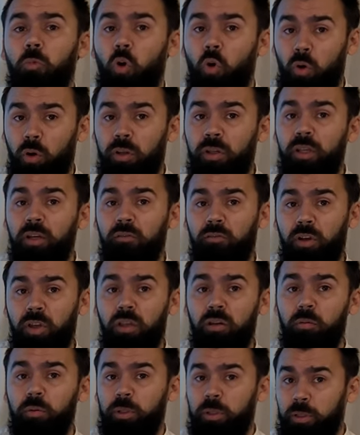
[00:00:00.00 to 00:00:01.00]
only
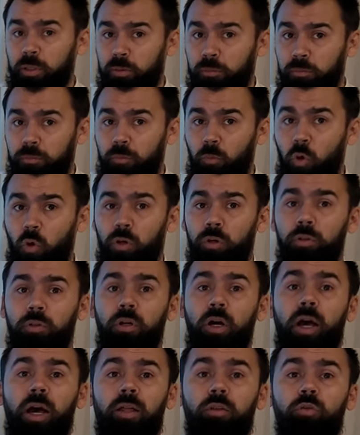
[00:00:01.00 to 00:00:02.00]
available on
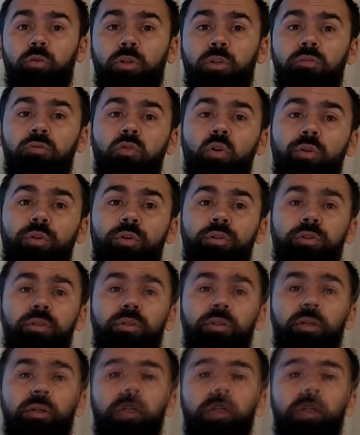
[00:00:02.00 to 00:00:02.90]
Android phones